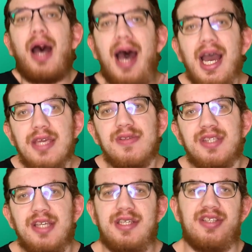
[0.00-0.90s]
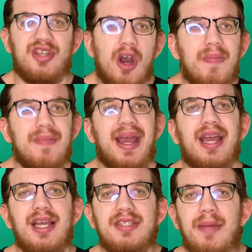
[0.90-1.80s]
I use this as a coping
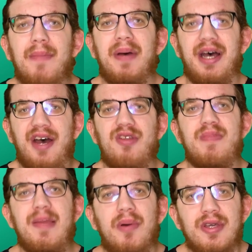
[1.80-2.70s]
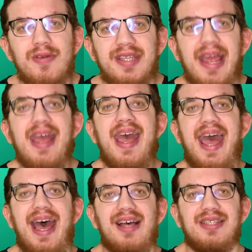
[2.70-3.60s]
mechanism, but other people use it
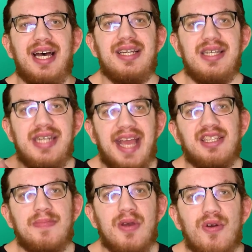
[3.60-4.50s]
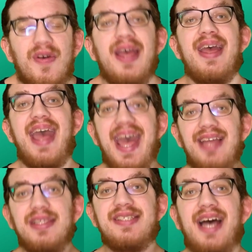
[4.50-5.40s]
as a dance move,
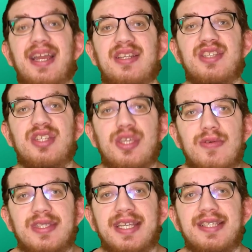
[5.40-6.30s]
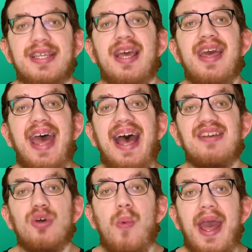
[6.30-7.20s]
and the scientists use this
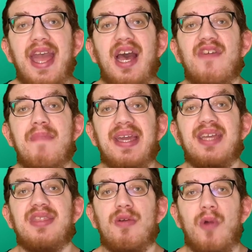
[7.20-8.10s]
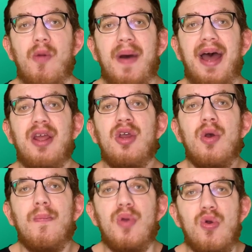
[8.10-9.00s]
as a way of making their robot
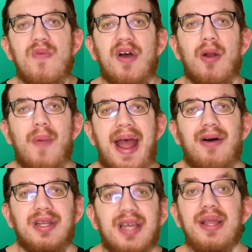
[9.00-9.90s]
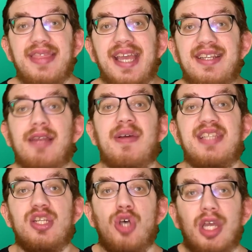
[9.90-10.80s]
move around. What they did was
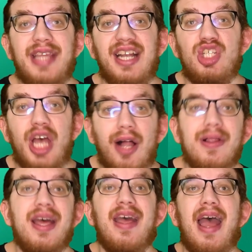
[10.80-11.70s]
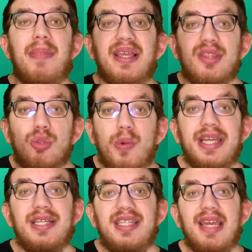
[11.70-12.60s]
they took that gel and they
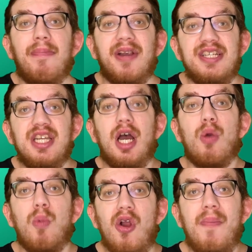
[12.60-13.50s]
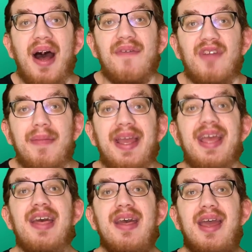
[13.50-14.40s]
3D printed a robot from it
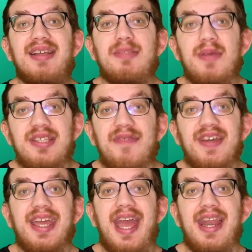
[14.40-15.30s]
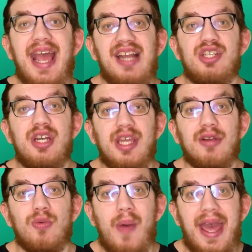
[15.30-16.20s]
in a specific and
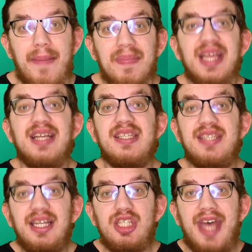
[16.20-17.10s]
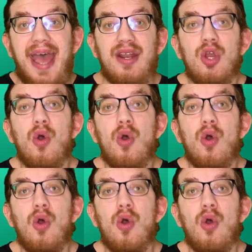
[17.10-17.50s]
engineered way, such that